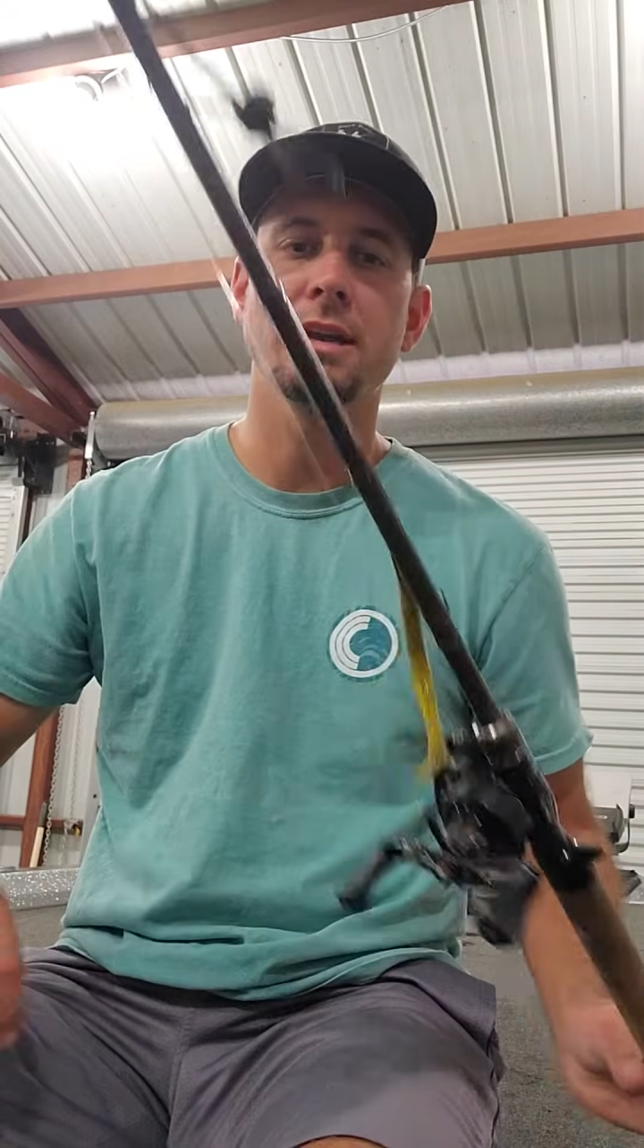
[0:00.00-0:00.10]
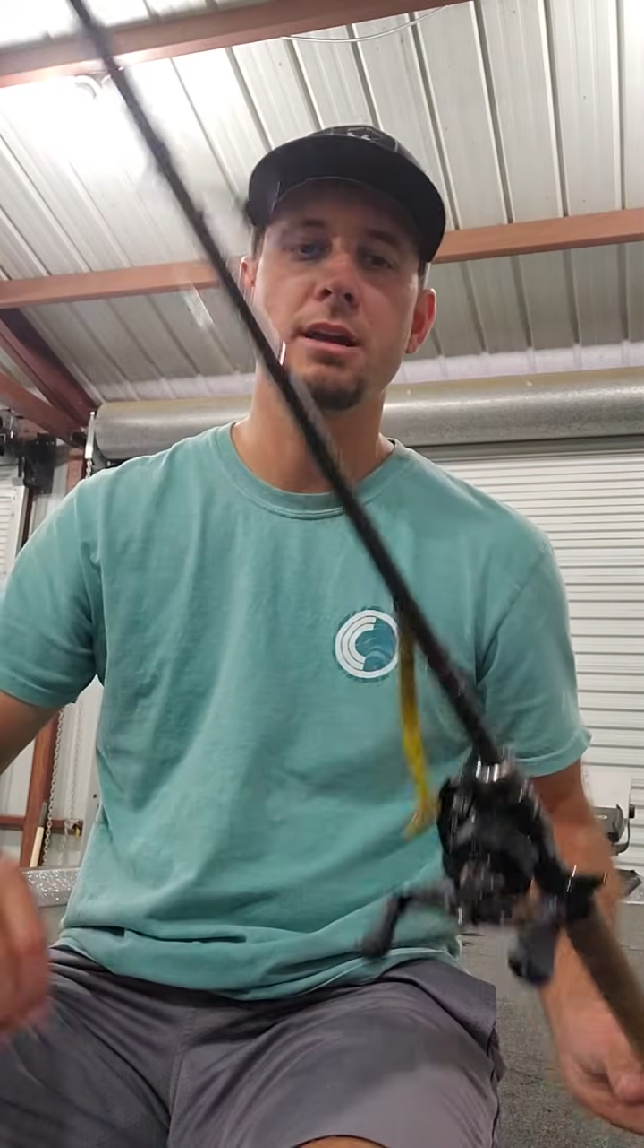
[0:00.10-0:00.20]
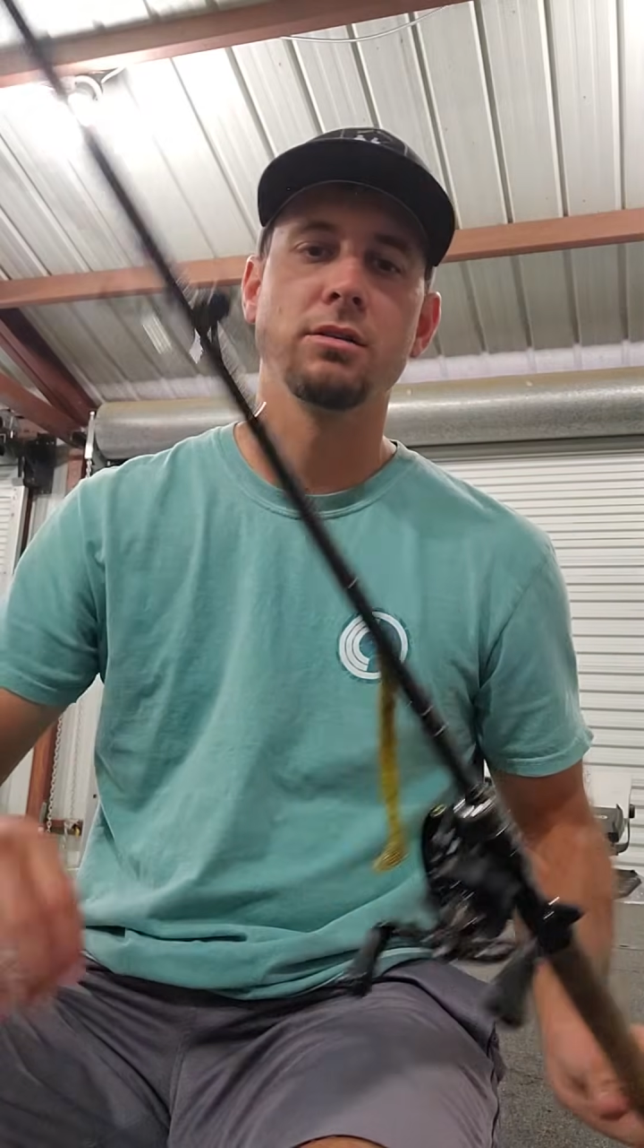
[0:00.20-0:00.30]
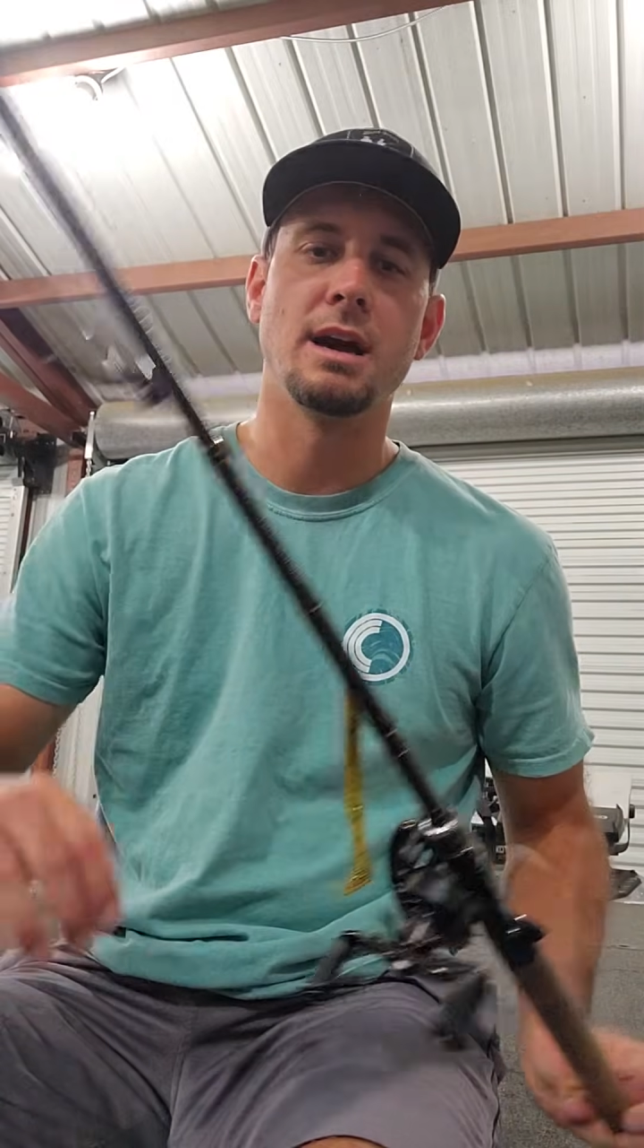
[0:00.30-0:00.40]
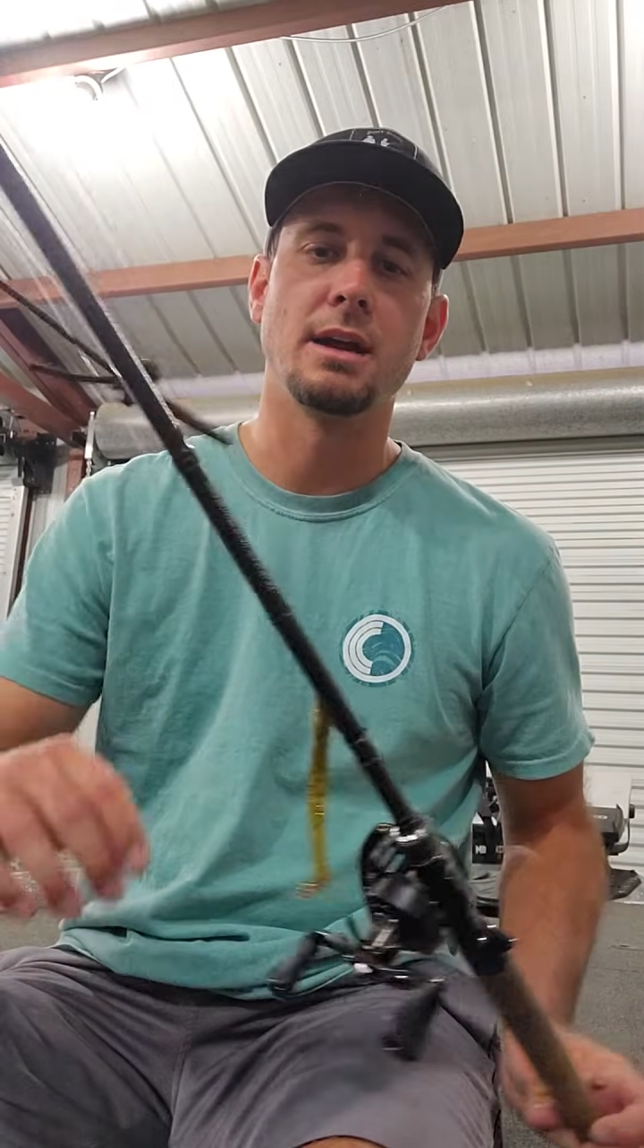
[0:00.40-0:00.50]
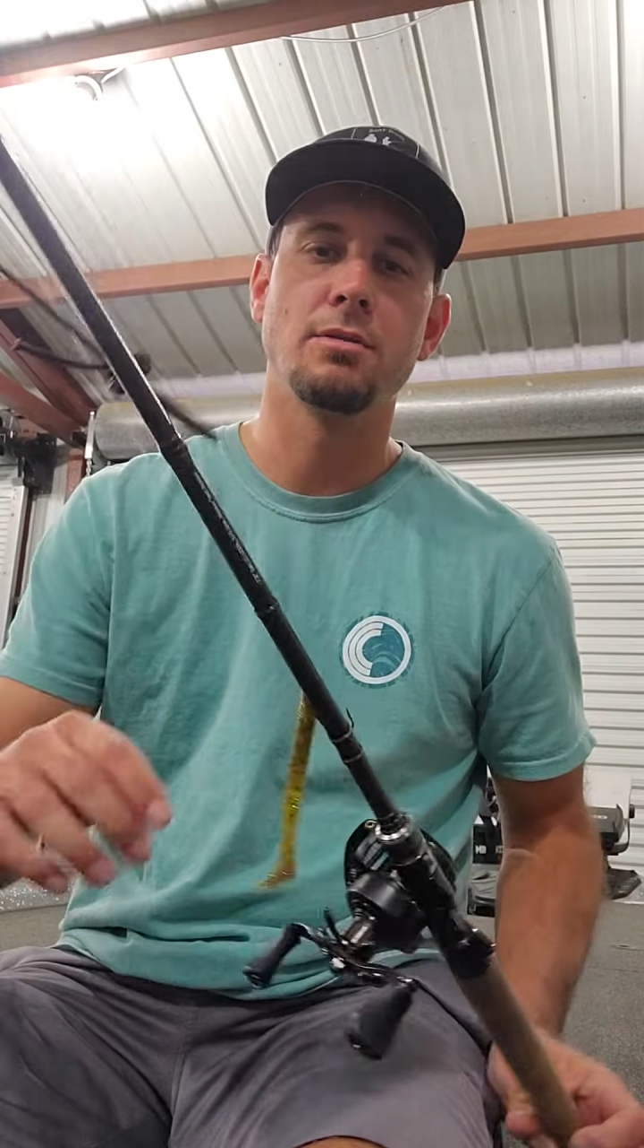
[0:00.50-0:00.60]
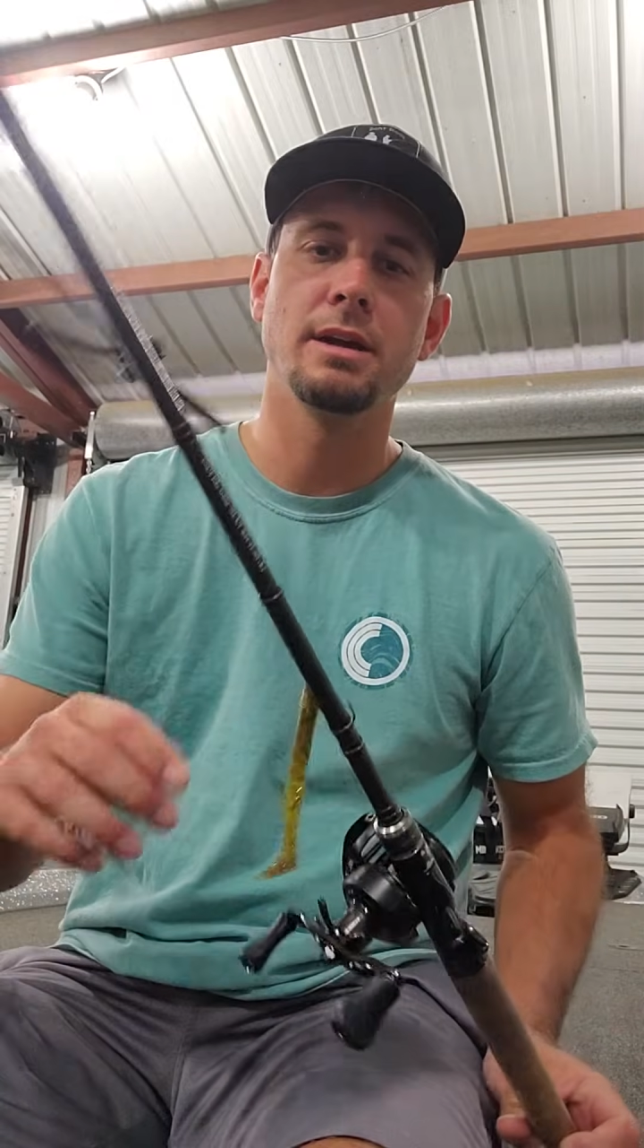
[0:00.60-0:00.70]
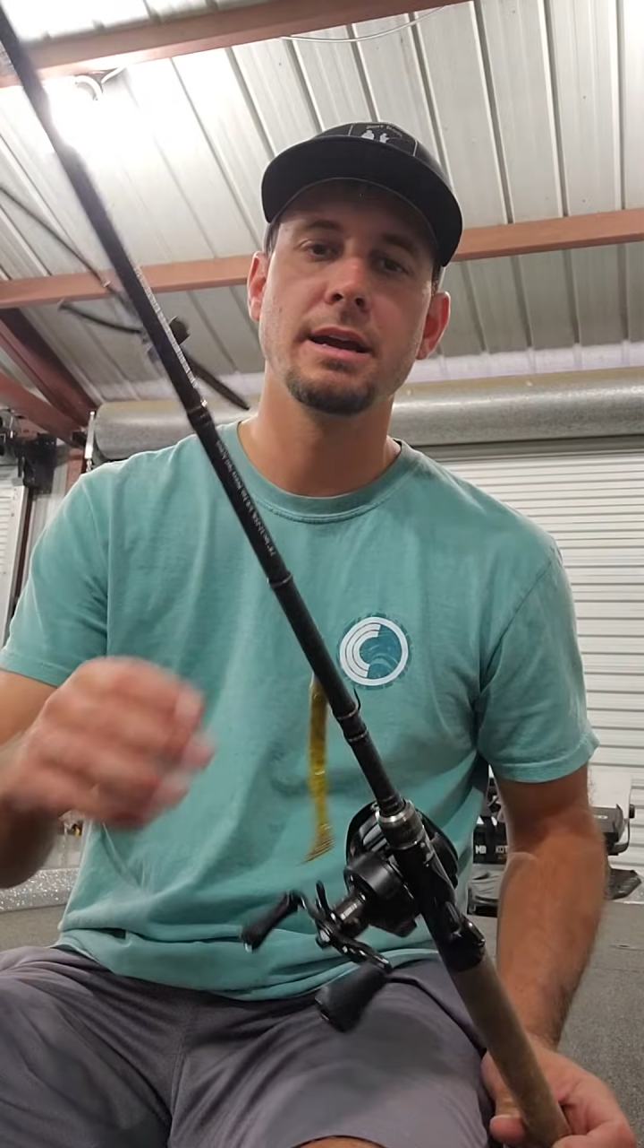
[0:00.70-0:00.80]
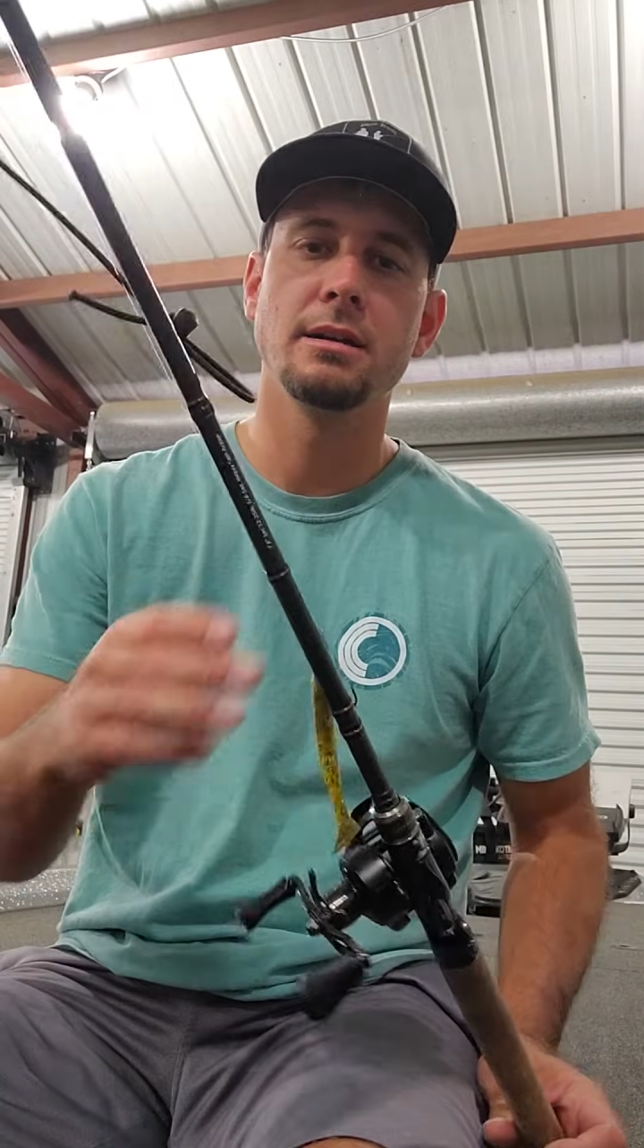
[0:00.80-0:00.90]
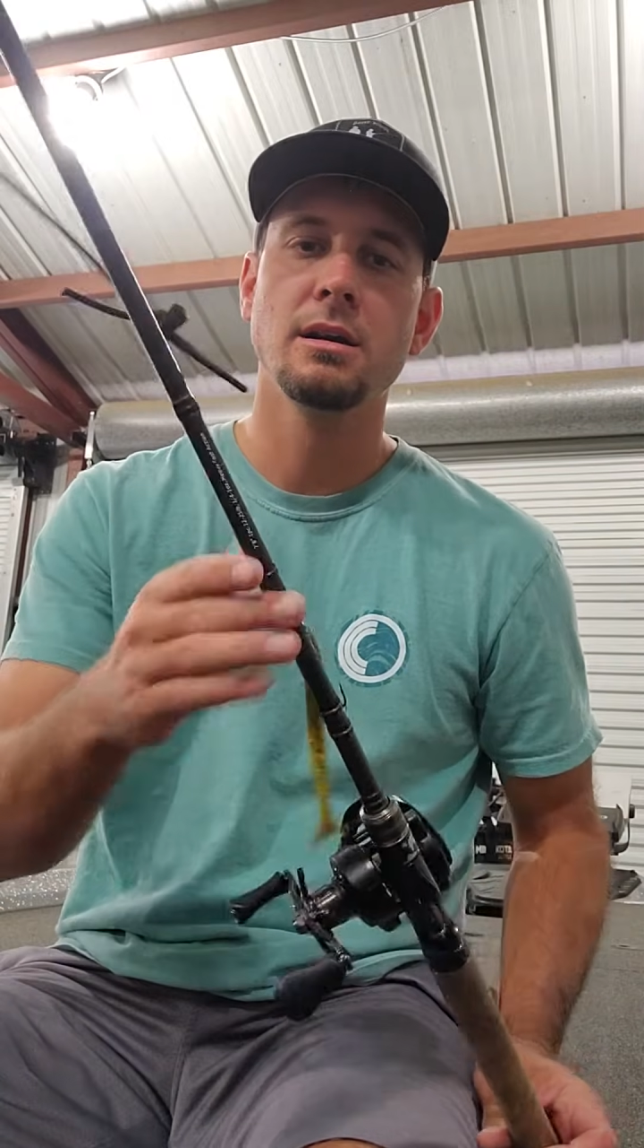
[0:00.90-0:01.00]
Carolina
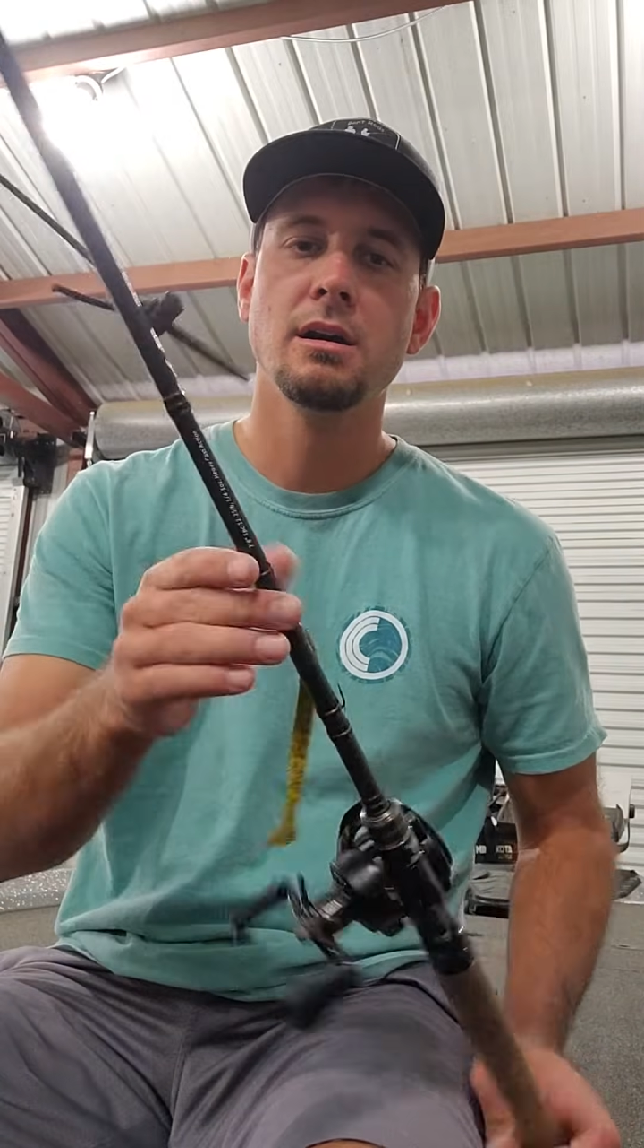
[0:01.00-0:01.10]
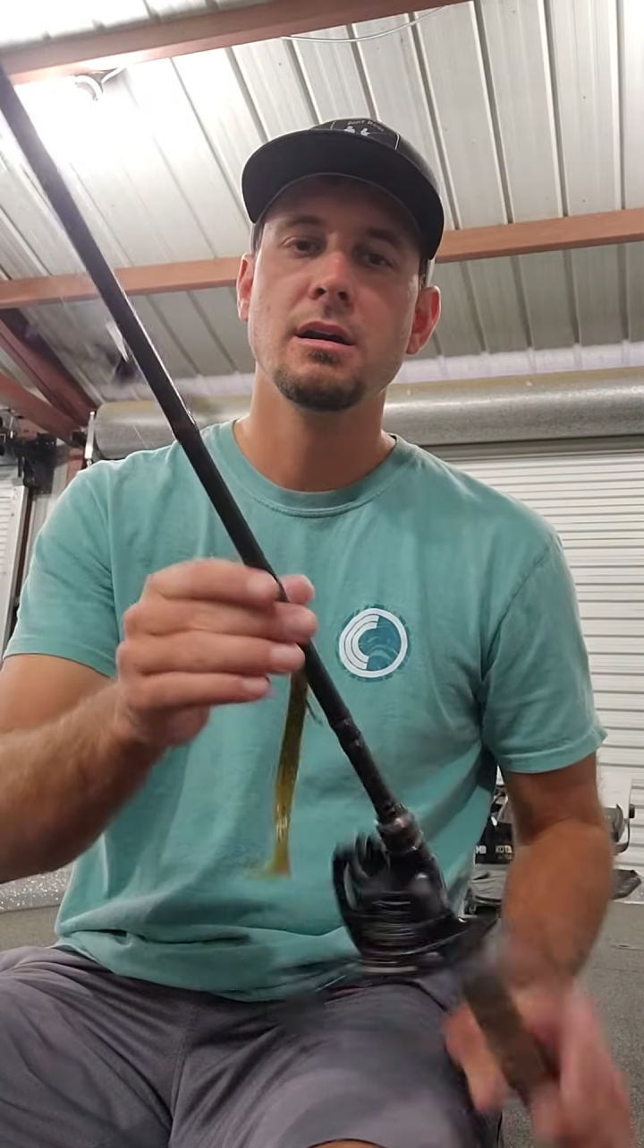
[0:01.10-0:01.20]
rig.